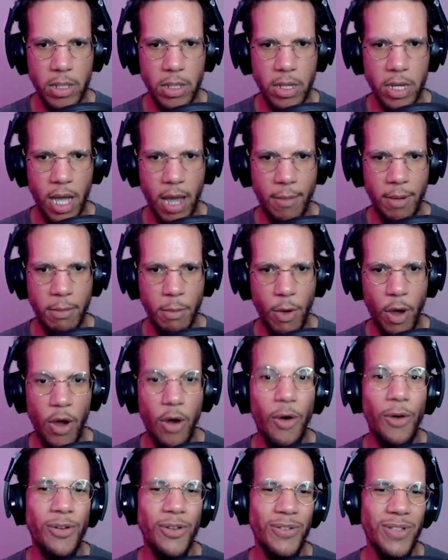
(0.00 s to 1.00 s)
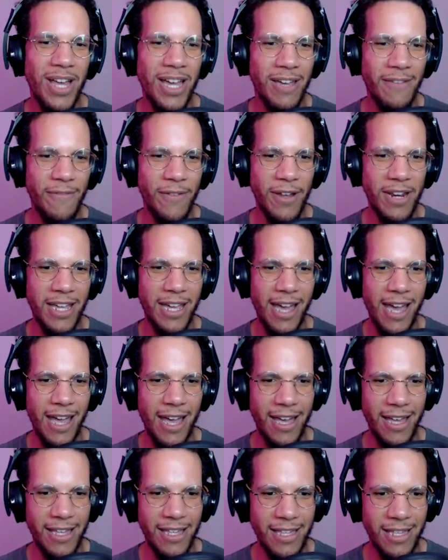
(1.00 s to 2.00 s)
Comedy movie. Oh, you like a funny guy,
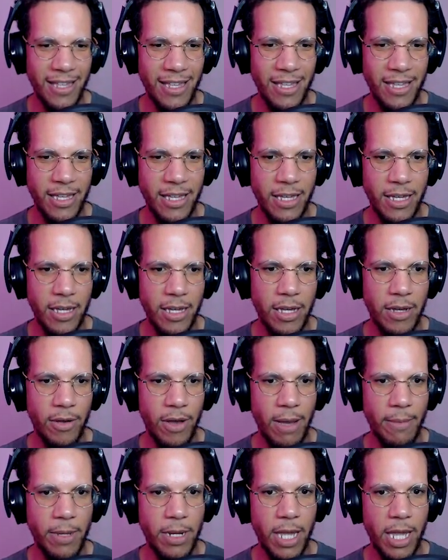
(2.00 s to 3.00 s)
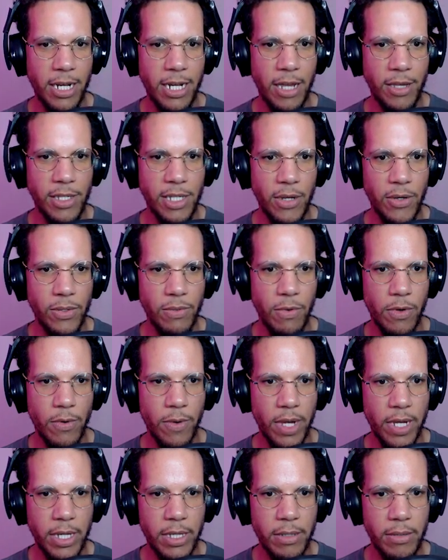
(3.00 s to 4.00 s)
huh? Well, I'm gonna head downstairs real
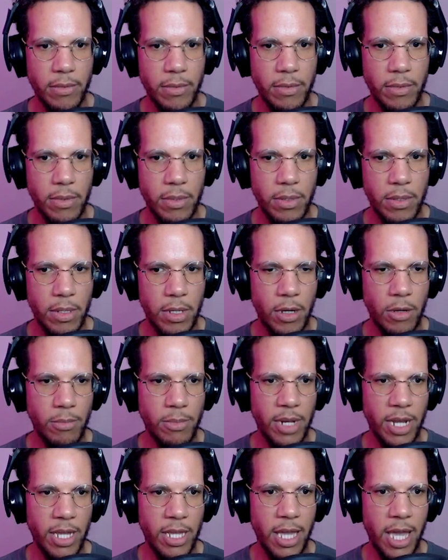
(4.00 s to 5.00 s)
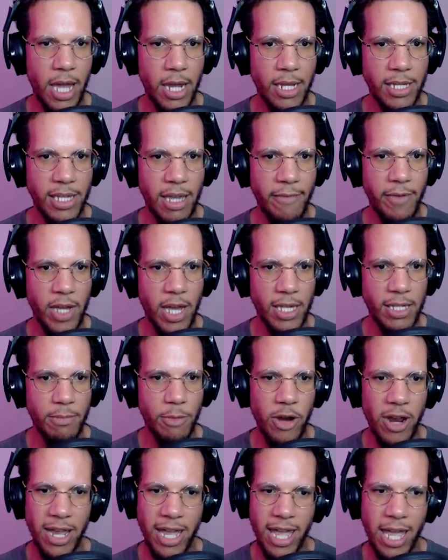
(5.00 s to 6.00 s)
quick. Nope, not yet, because I have a
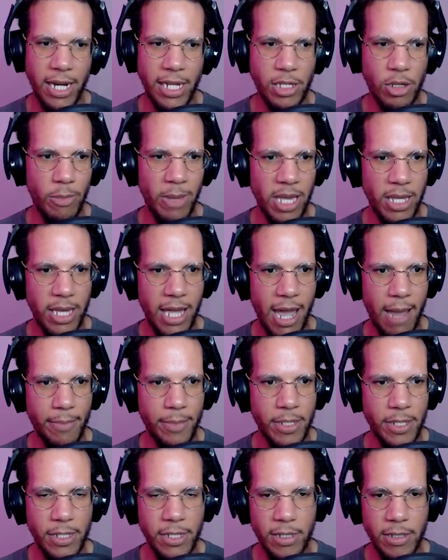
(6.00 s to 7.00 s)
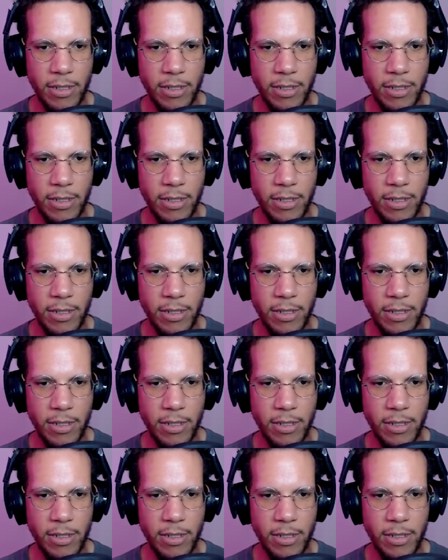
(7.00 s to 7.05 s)
customer. I can't disobey the captain.